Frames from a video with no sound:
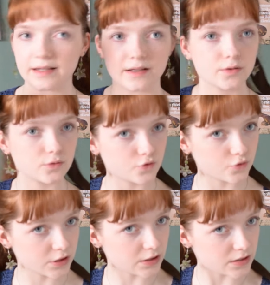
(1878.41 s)
and it goes
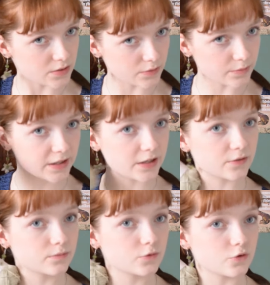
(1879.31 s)
really nice with my
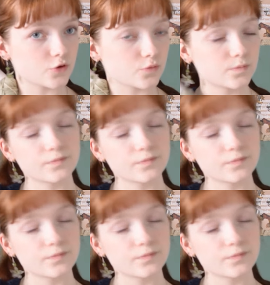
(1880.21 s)
hair also.